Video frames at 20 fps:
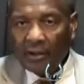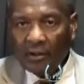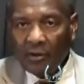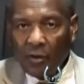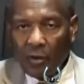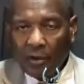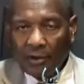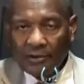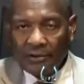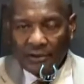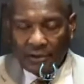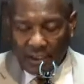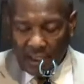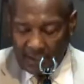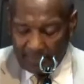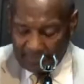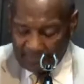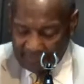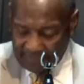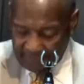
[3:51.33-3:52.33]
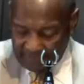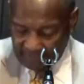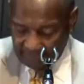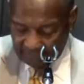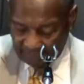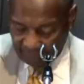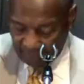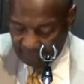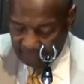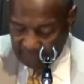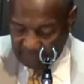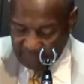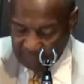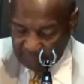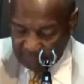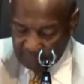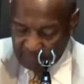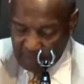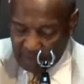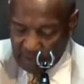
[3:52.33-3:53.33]
According to commentator
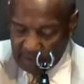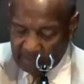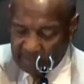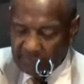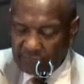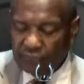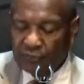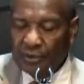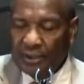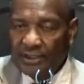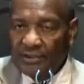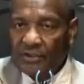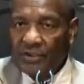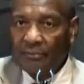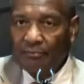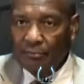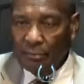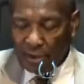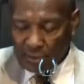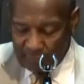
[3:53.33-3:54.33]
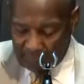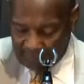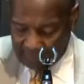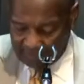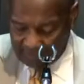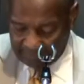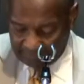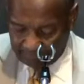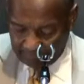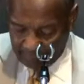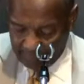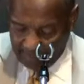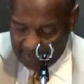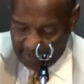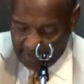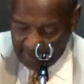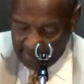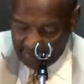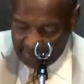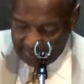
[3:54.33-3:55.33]
Ferguson, God addressed Miriam
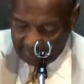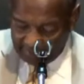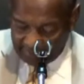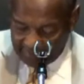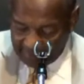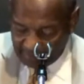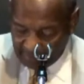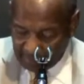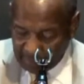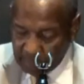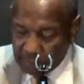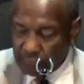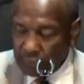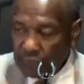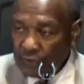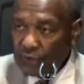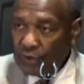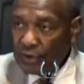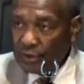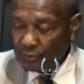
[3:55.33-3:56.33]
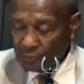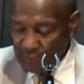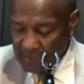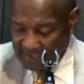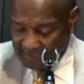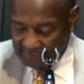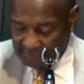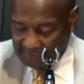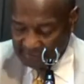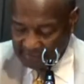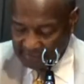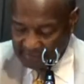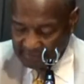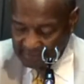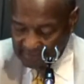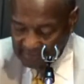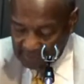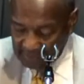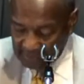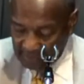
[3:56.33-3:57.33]
and Aaron directly,
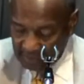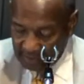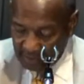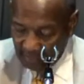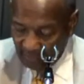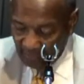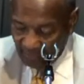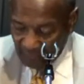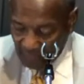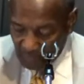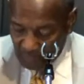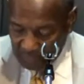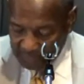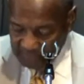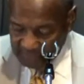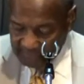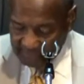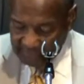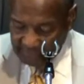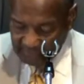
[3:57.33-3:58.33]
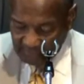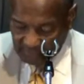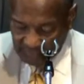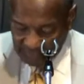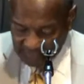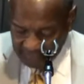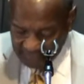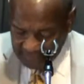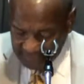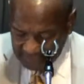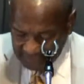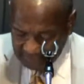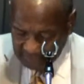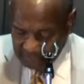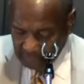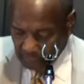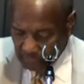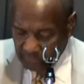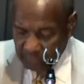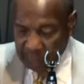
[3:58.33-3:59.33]
voicing his
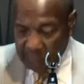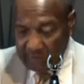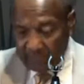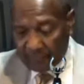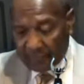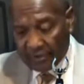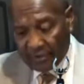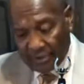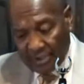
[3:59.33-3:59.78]
disgust with them. The